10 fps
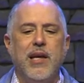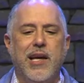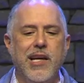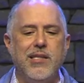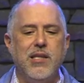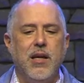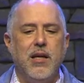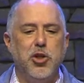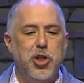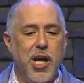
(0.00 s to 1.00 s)
He's
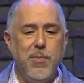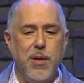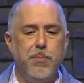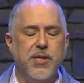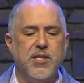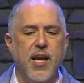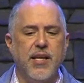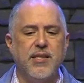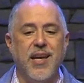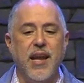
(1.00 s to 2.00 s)

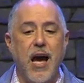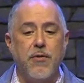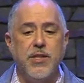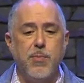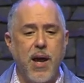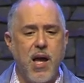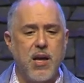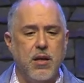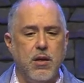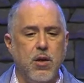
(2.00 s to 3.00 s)
demon-possessed and out of his mind.